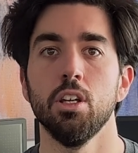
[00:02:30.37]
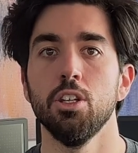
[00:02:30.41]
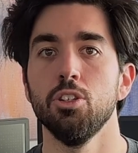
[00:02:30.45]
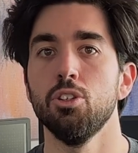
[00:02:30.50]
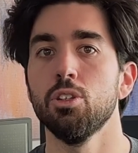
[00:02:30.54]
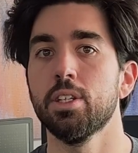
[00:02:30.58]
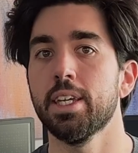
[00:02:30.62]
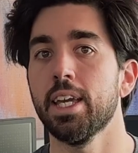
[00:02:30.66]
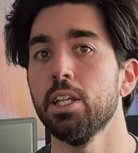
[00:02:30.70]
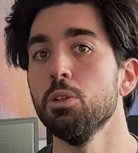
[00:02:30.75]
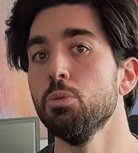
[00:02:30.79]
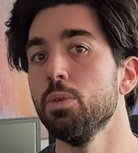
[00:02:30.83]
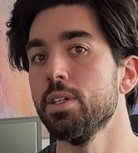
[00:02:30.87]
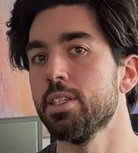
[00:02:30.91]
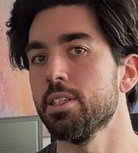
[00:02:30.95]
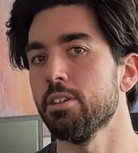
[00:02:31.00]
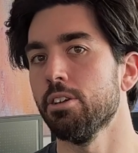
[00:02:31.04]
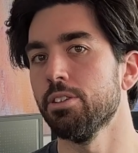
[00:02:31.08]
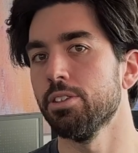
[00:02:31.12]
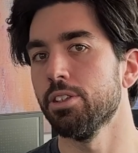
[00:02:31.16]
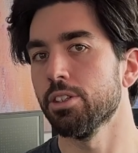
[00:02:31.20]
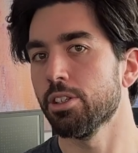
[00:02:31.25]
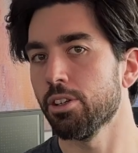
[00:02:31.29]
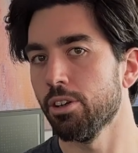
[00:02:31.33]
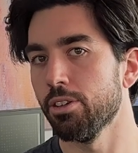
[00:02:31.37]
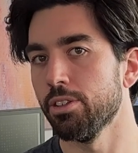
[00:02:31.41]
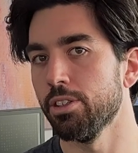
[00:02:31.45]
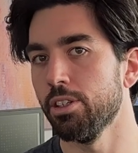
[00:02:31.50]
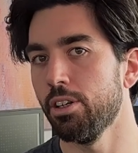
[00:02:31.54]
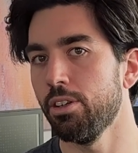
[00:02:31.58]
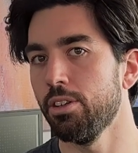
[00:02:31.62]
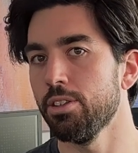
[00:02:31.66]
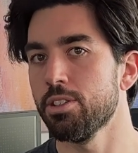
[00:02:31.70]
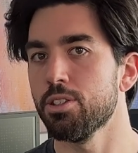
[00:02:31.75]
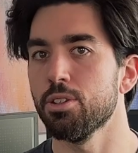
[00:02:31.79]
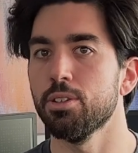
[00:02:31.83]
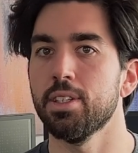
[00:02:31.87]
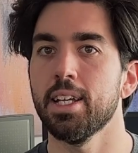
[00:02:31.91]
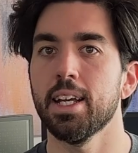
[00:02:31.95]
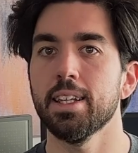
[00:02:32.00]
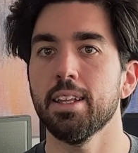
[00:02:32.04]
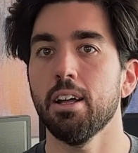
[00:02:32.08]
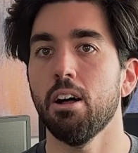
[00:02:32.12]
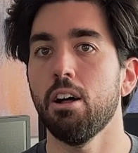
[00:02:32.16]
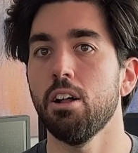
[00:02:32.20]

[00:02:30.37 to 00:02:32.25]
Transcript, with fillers: you can restart the kernel so that